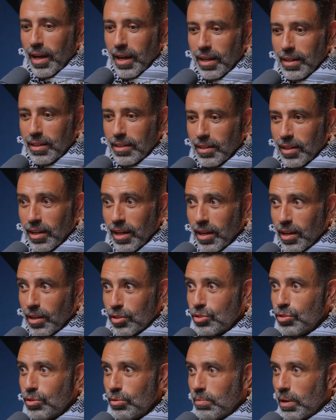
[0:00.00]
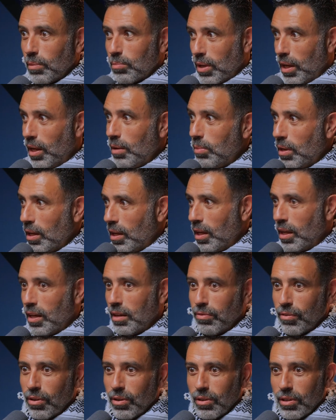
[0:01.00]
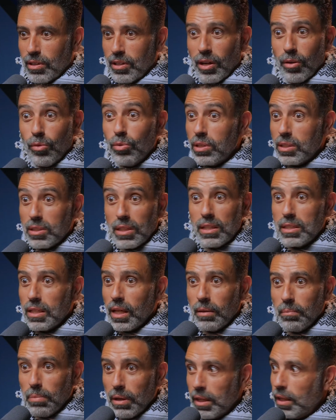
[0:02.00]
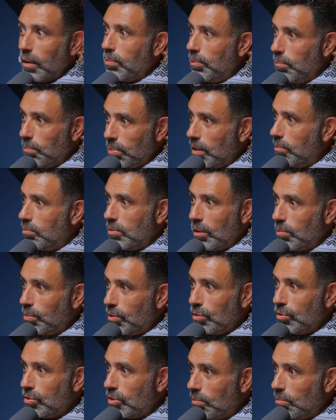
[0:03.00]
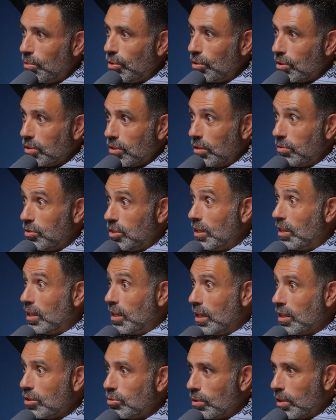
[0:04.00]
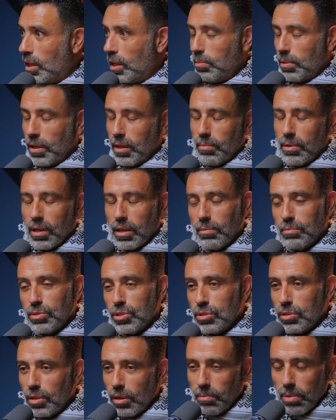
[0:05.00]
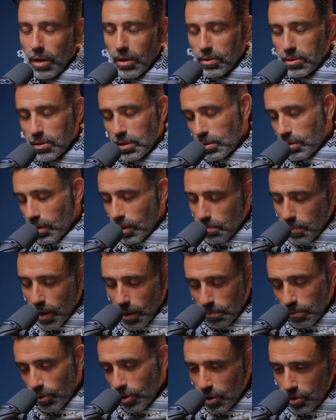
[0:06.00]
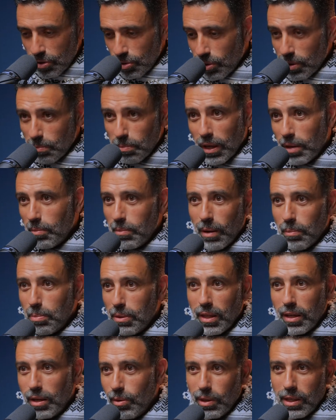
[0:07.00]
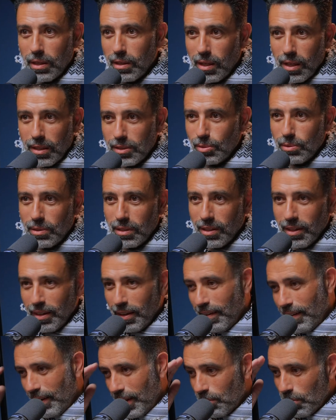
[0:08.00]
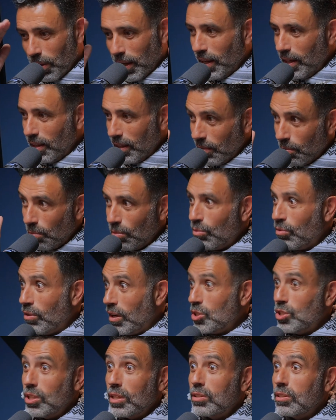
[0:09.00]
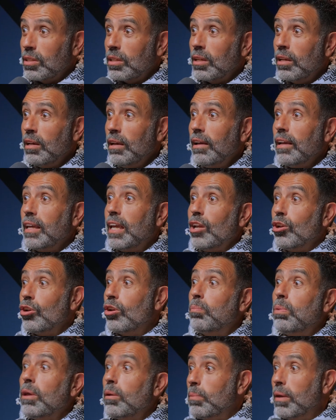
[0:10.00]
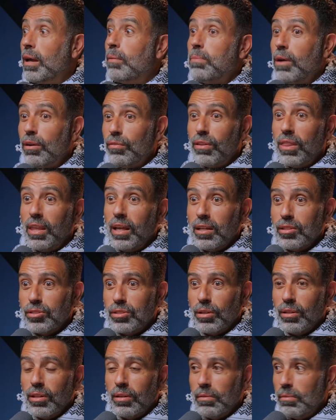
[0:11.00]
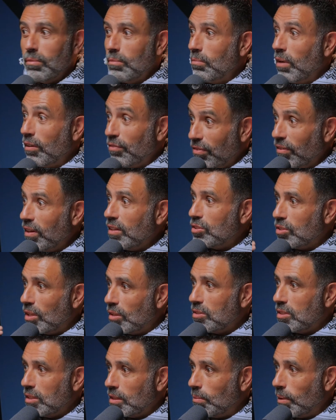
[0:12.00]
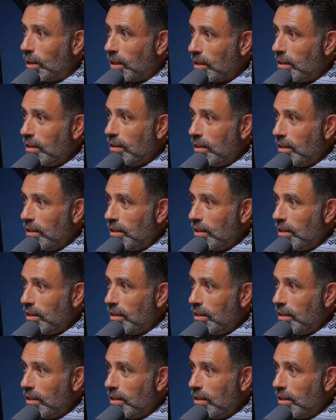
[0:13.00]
And like, I saw mum coming, and I've got, you know, all these kids are getting picked up in BMWs and Mercs, and I see the Kingswood coming, and I'm like, I'm so embarrassed. Oh, mum, what are you doing picking me up? And they're going Kingswood in my head, and I'm rushing to get her to pick me up over there so that my friends don't see me.